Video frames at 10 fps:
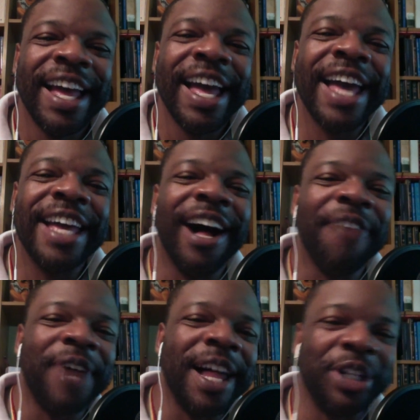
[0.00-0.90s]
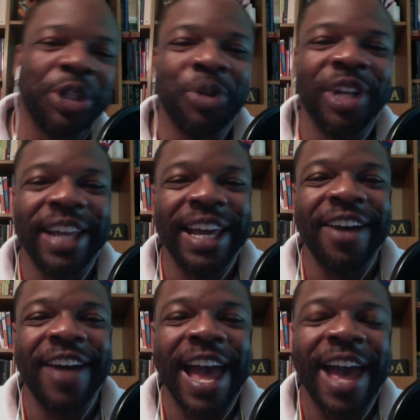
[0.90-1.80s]
Hey y'all, Father Jabril
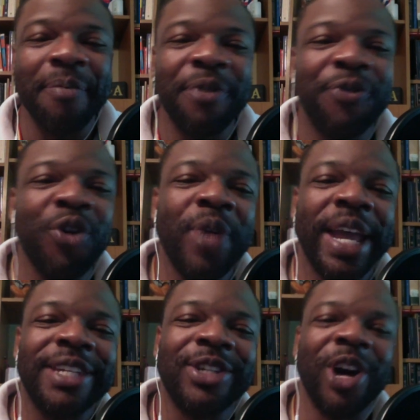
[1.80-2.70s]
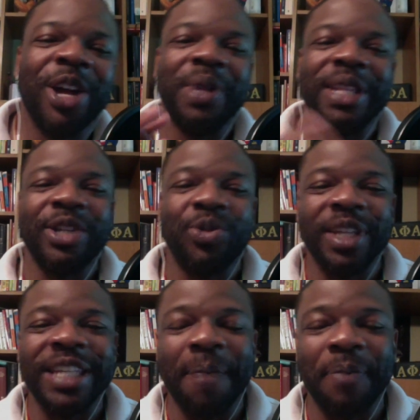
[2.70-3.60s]
here. And before we get started with this week's
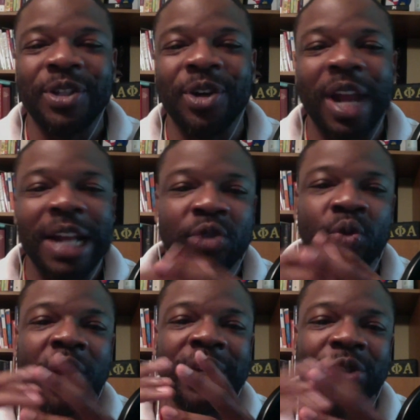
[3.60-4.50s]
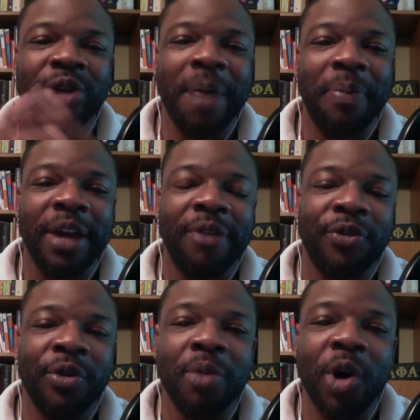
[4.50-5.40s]
episode, I just wanted to drop in a few
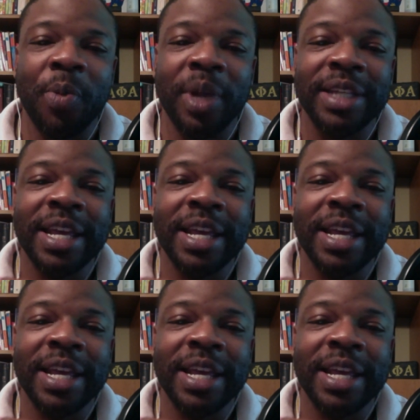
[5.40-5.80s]
moments,